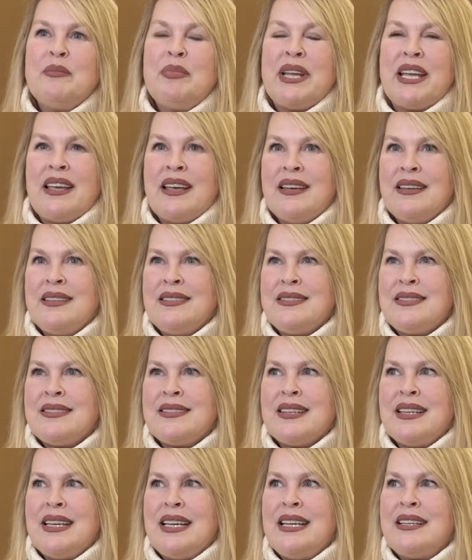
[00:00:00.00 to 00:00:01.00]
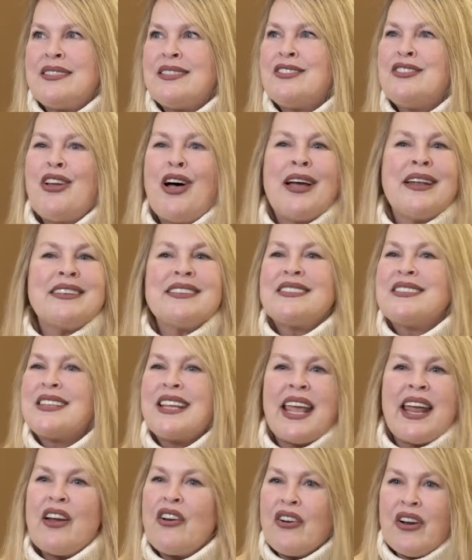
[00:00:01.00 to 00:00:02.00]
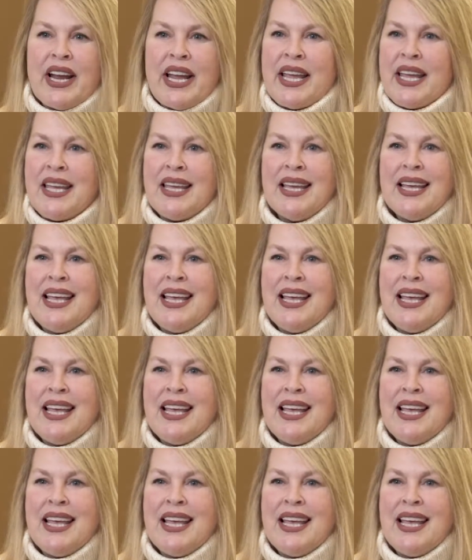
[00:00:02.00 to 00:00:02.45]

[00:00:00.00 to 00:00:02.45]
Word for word: because it's not scary.